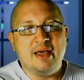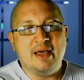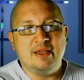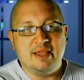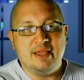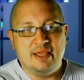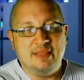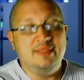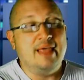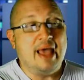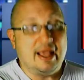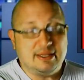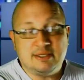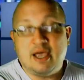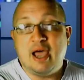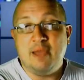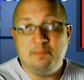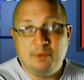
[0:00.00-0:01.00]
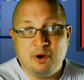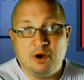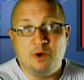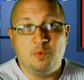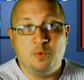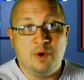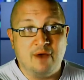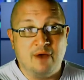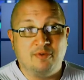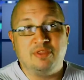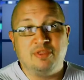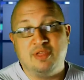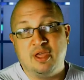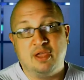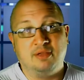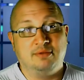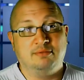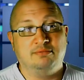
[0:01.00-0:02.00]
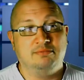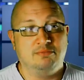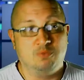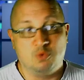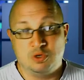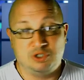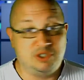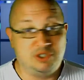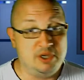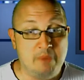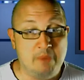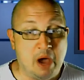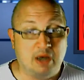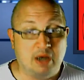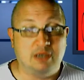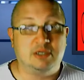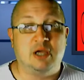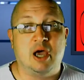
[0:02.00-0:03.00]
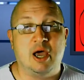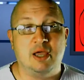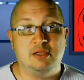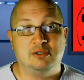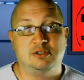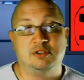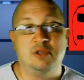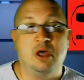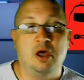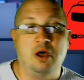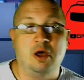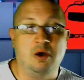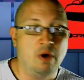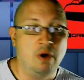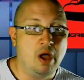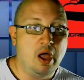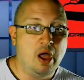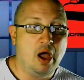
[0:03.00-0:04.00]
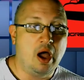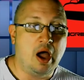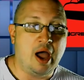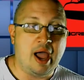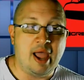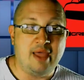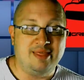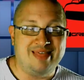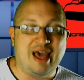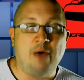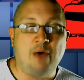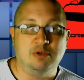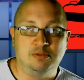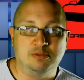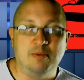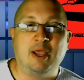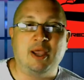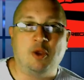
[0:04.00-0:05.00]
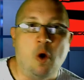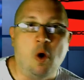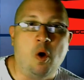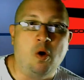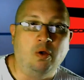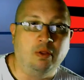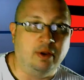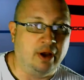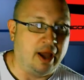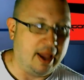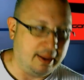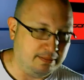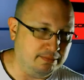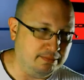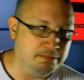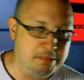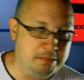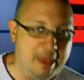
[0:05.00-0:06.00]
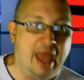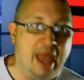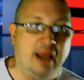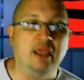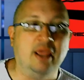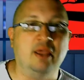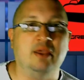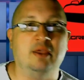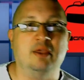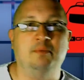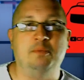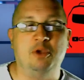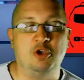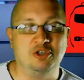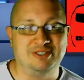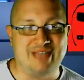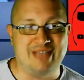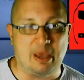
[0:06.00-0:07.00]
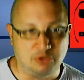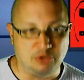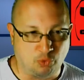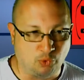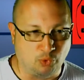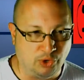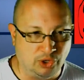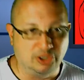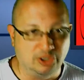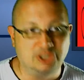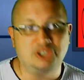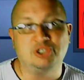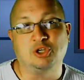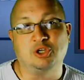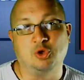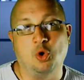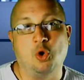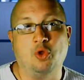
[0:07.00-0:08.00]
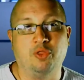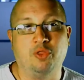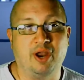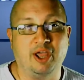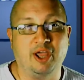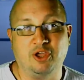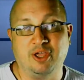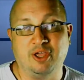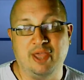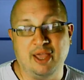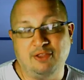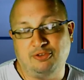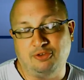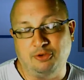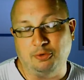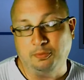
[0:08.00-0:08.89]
In that time period when everything was demonetized. So that was my goal, and I met it because that was a realistic goal that I could get to.